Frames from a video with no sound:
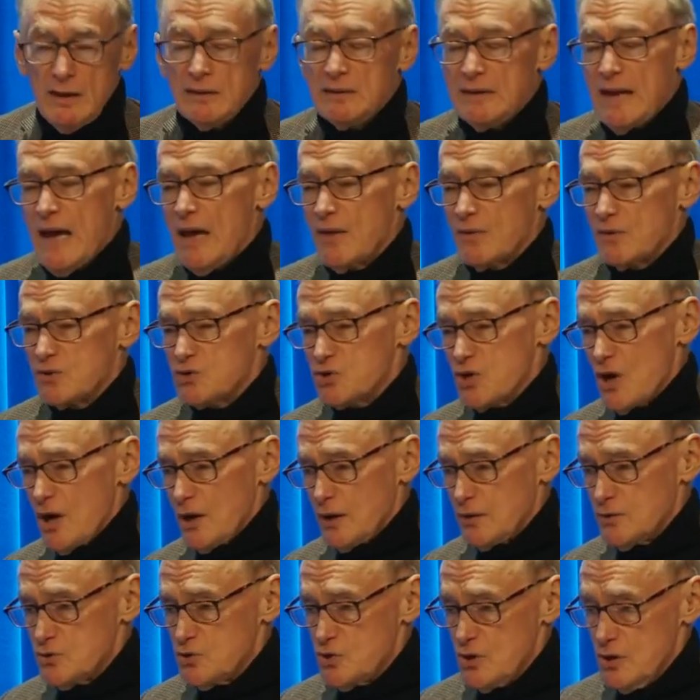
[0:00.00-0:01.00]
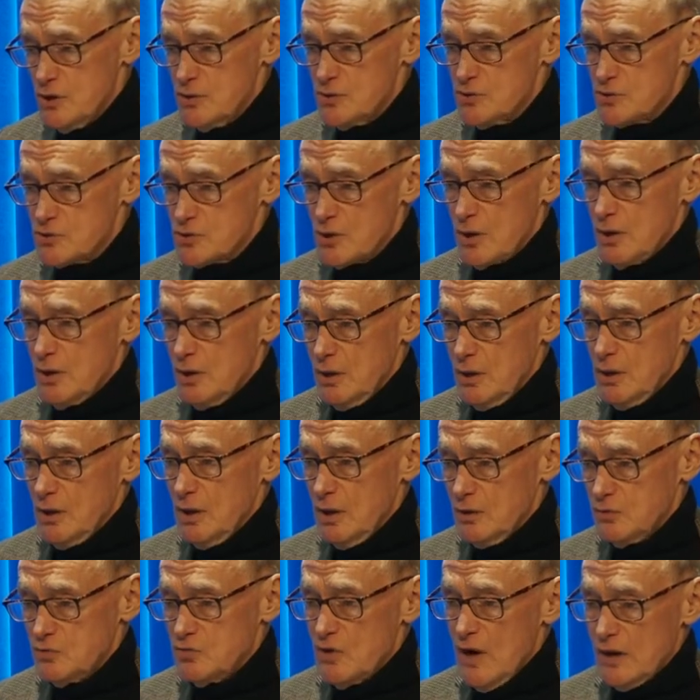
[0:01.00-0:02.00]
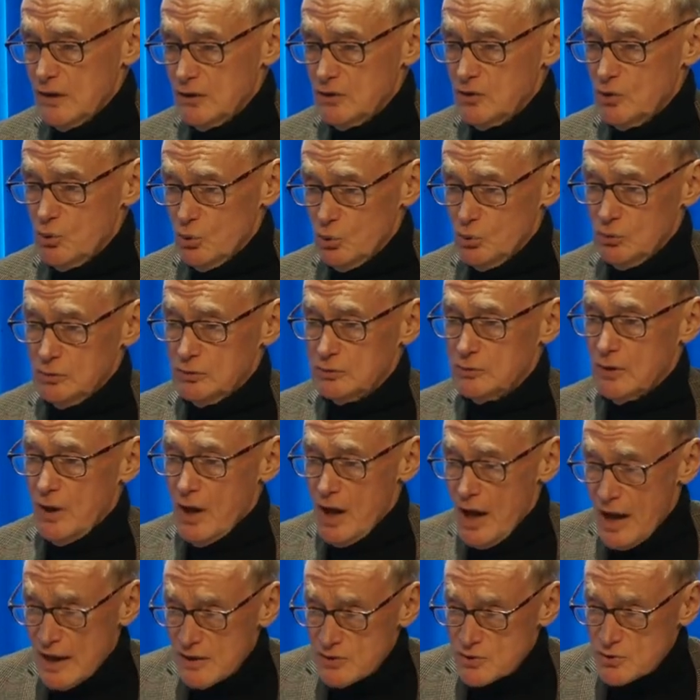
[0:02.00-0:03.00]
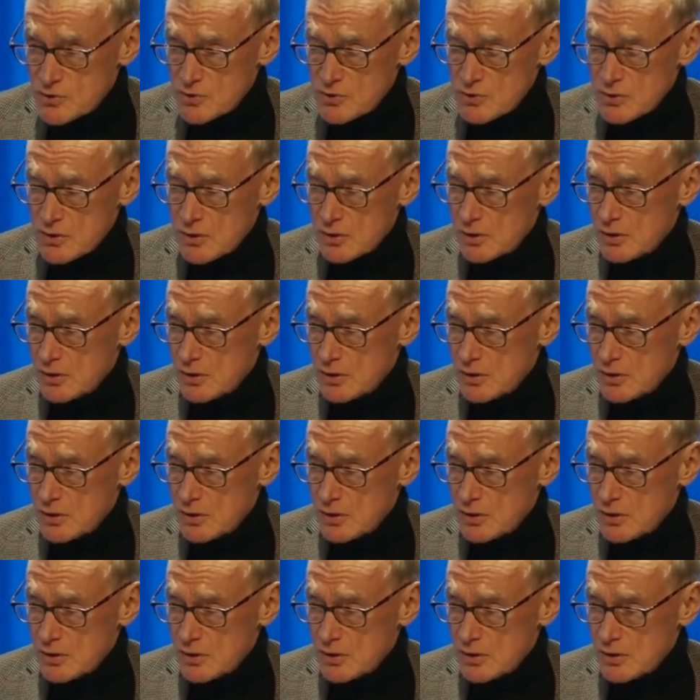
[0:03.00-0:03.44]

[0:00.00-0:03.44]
Now the challenge is a drug called ICE.